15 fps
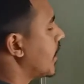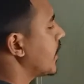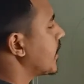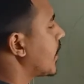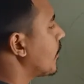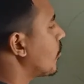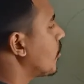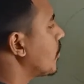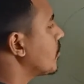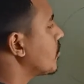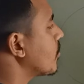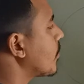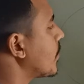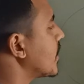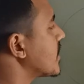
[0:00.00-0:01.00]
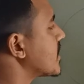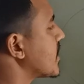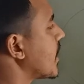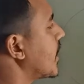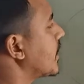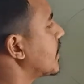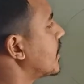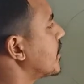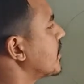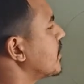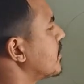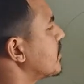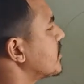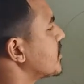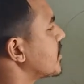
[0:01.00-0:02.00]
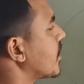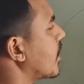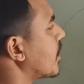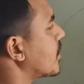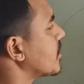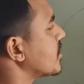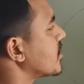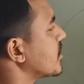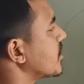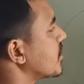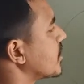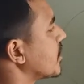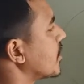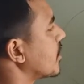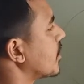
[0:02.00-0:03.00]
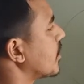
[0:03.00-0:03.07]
and I'm going to place another charge